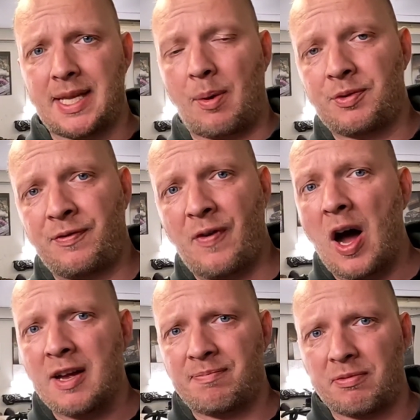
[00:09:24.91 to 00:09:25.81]
and that was
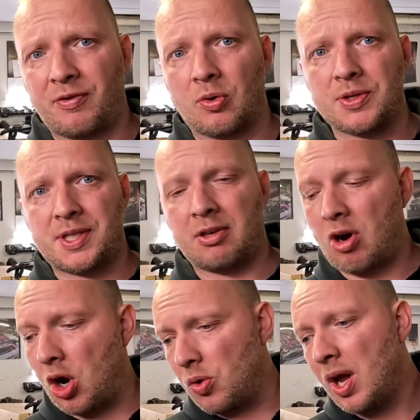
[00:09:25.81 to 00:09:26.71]
5 before
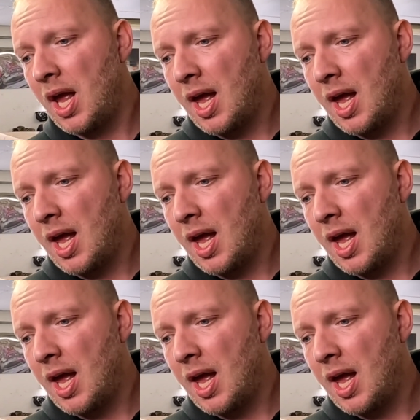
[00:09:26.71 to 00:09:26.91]
0,